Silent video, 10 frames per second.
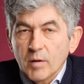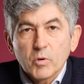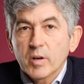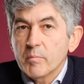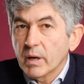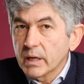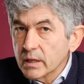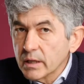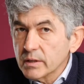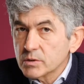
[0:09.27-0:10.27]
I'm already
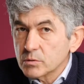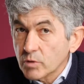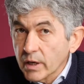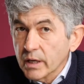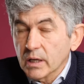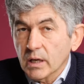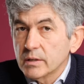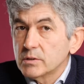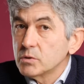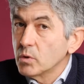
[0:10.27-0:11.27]
beginning to drink it
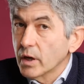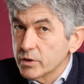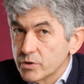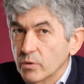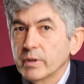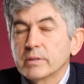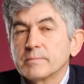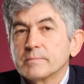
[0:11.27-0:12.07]
and to enjoy it.